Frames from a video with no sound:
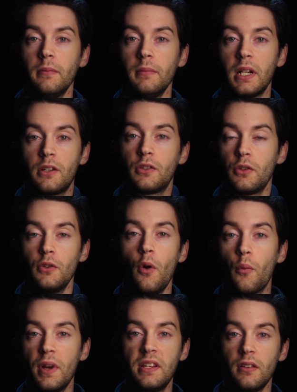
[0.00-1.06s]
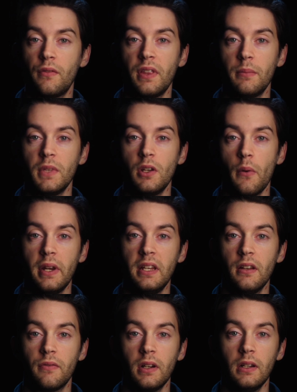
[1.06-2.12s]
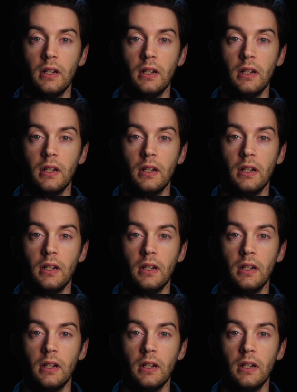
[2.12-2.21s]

because there's no reason for them to know any different.